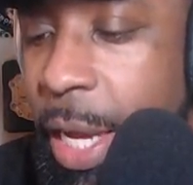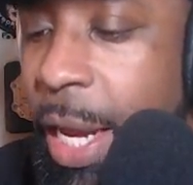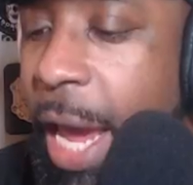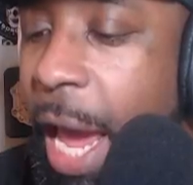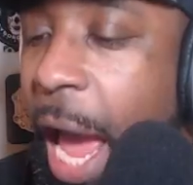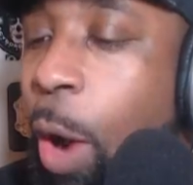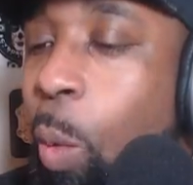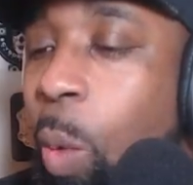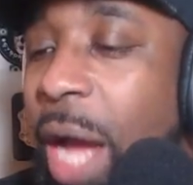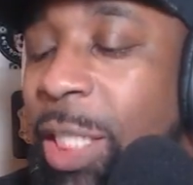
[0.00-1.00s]
Yeah, like I
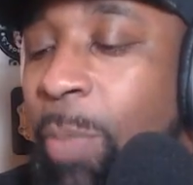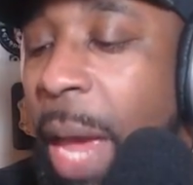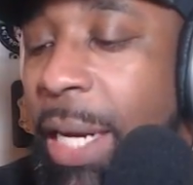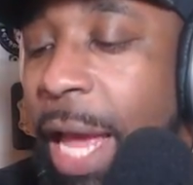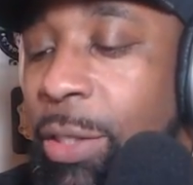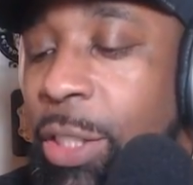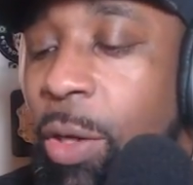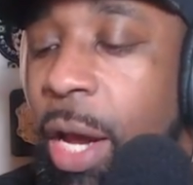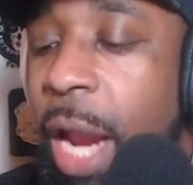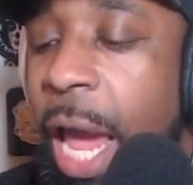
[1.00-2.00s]
don't watch SmackDown,
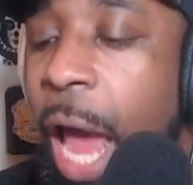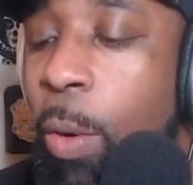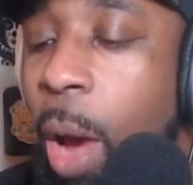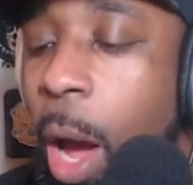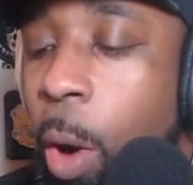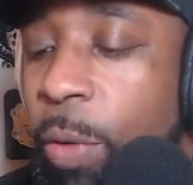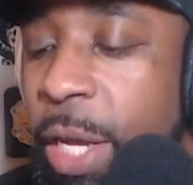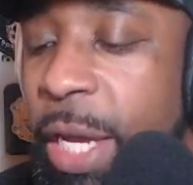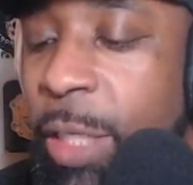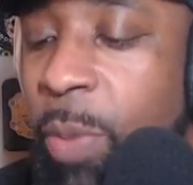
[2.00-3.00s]
so like I don't know how over
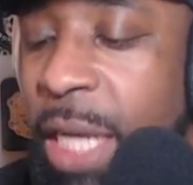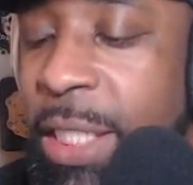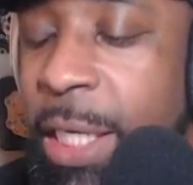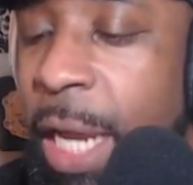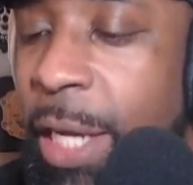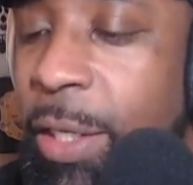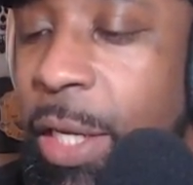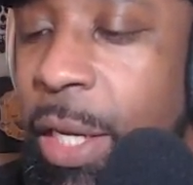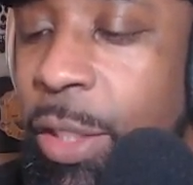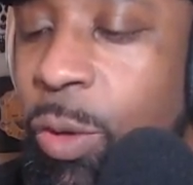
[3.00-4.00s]
he is, but I seen like
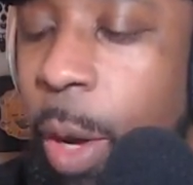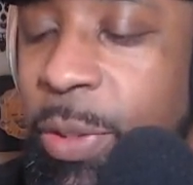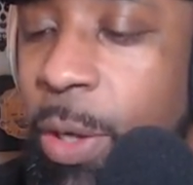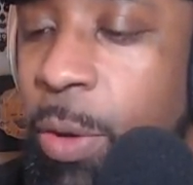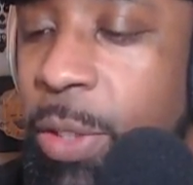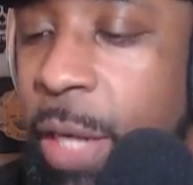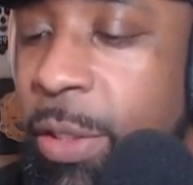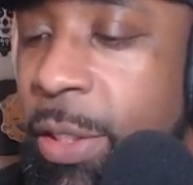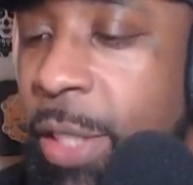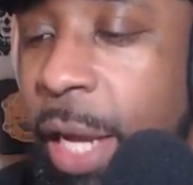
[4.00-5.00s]
2 episodes and I
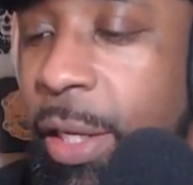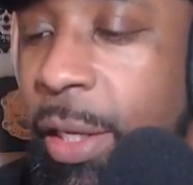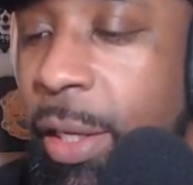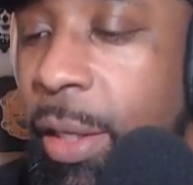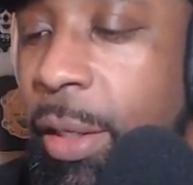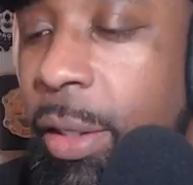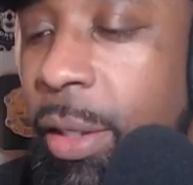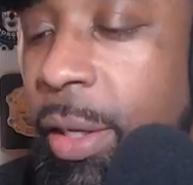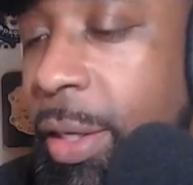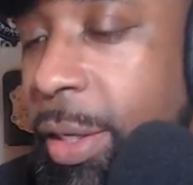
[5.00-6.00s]
was just like,
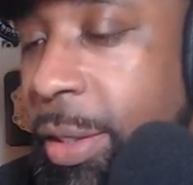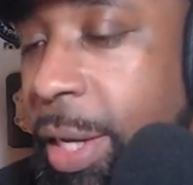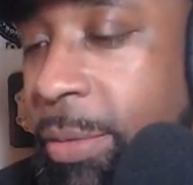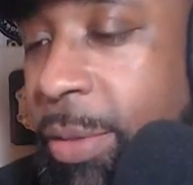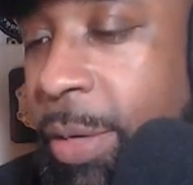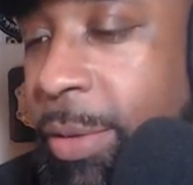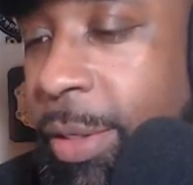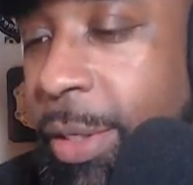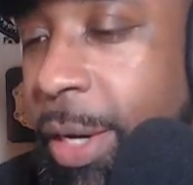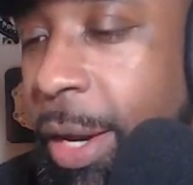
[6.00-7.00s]
okay, I'm
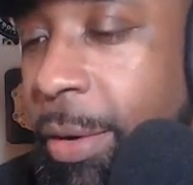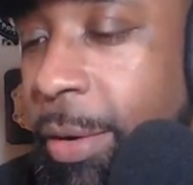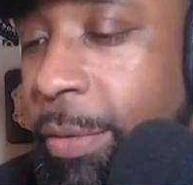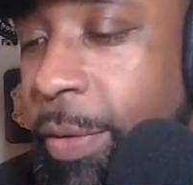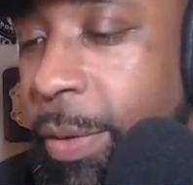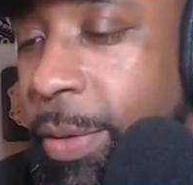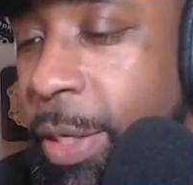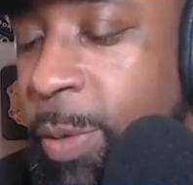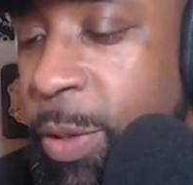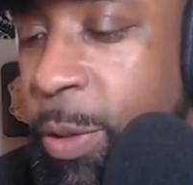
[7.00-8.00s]
good. I don't even fuck with
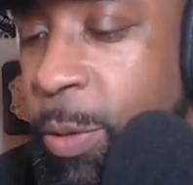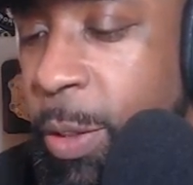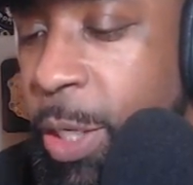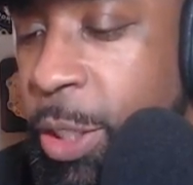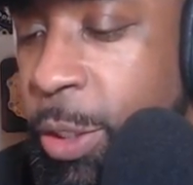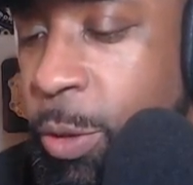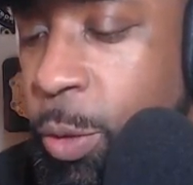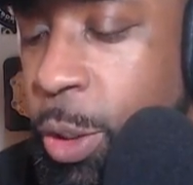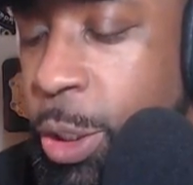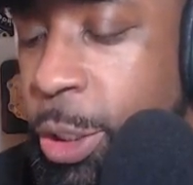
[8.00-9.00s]
it. Especially when
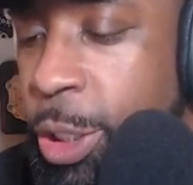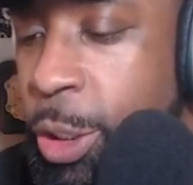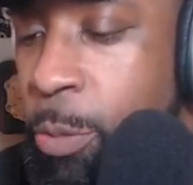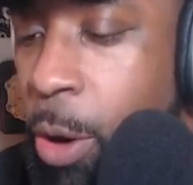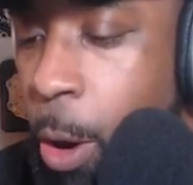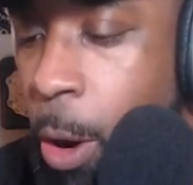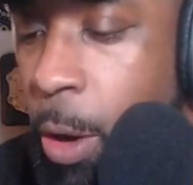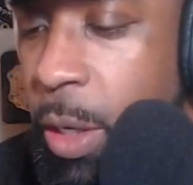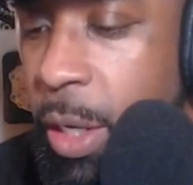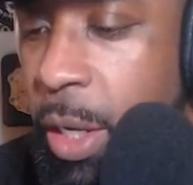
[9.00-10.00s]
doing the Jinder
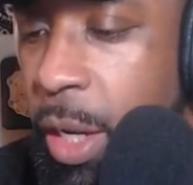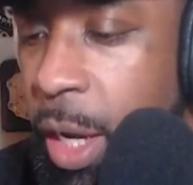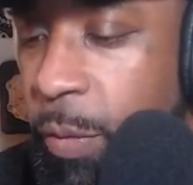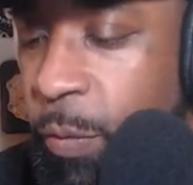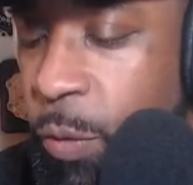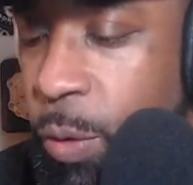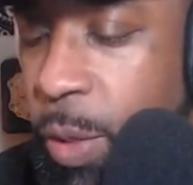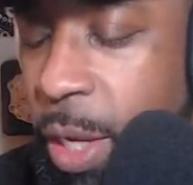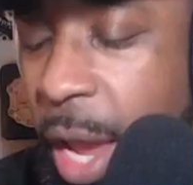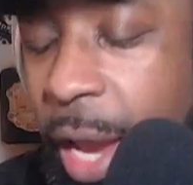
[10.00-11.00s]
Mahal
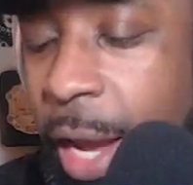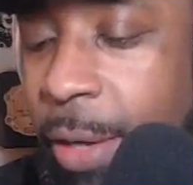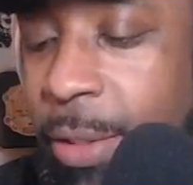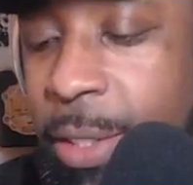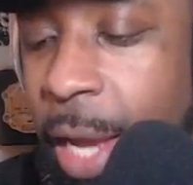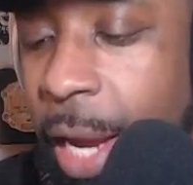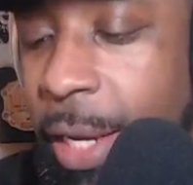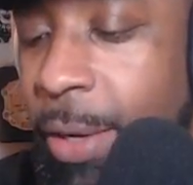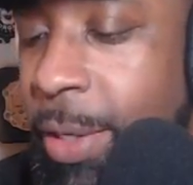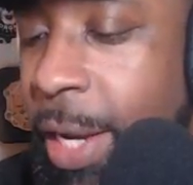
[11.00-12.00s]
feud he had, I was just
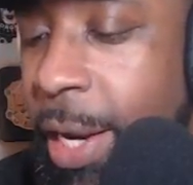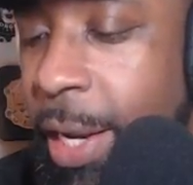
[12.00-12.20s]
like, okay.